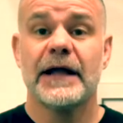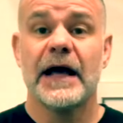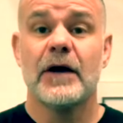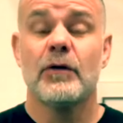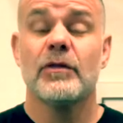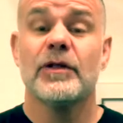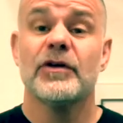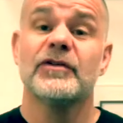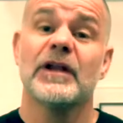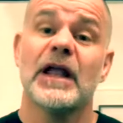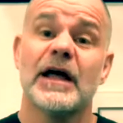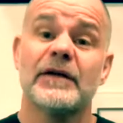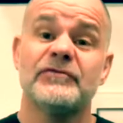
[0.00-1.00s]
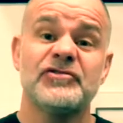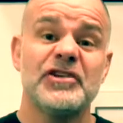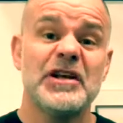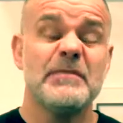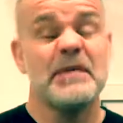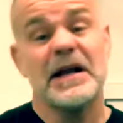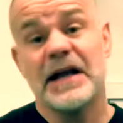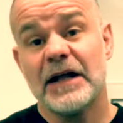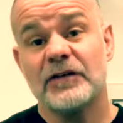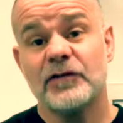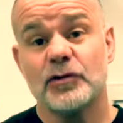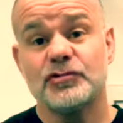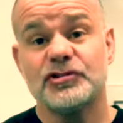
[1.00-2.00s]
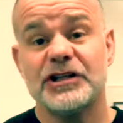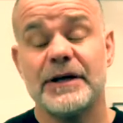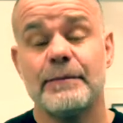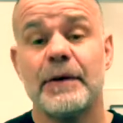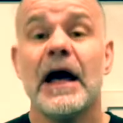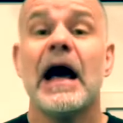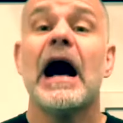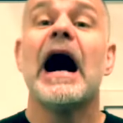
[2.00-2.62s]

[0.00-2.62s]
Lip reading: Now, there's a lot of cheap and not so cheap